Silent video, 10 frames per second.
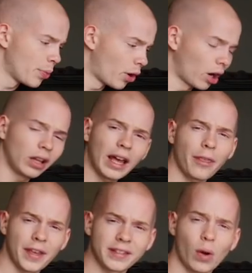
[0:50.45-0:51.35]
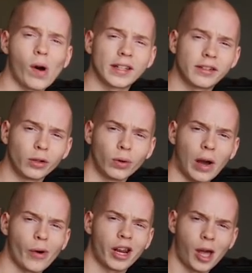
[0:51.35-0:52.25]
There are a lot of things I want to do.
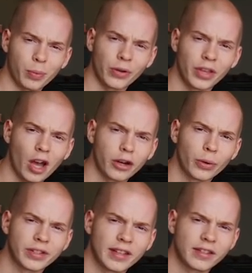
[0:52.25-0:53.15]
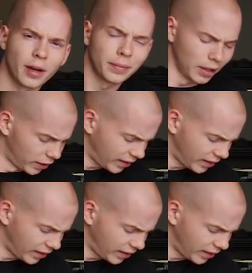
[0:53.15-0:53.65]
I want to upgrade the audio system, get a